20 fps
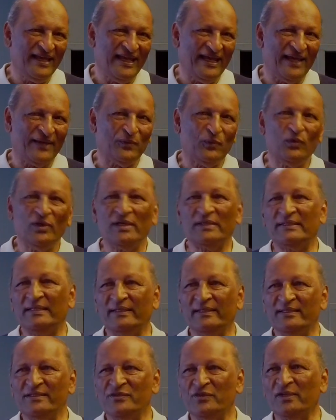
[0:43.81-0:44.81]
and worked in
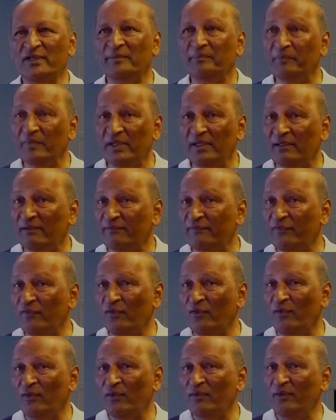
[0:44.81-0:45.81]
the sugar mill
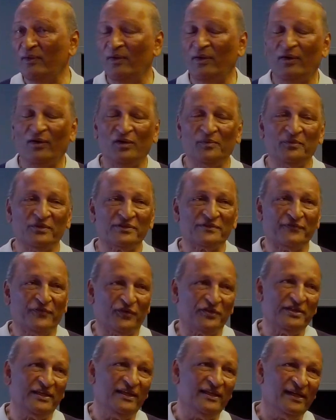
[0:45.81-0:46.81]
for almost
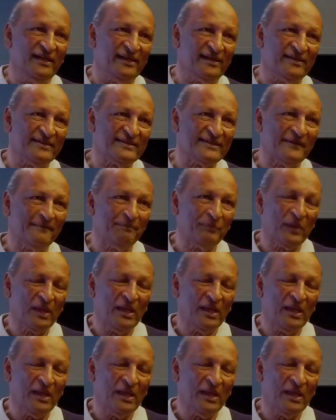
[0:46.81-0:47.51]
40 years.